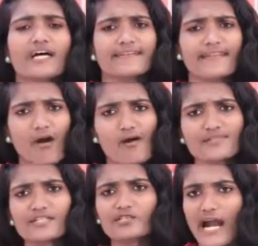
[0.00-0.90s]
they
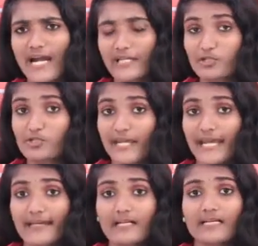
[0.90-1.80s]
also tried to
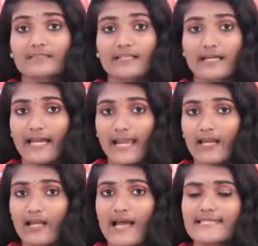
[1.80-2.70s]
take the
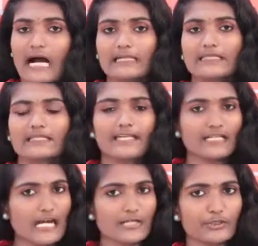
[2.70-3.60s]
Kalangas under their
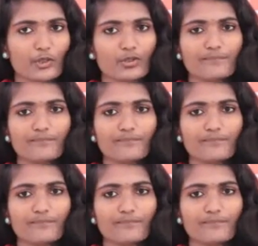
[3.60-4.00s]
control.